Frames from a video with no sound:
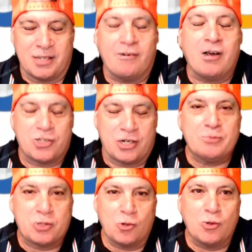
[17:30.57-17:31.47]
There are
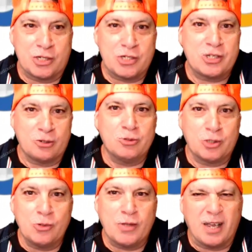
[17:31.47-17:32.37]
some stores that still
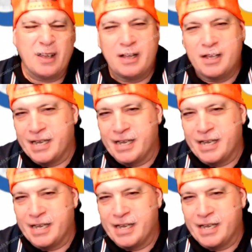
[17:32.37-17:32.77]
do that.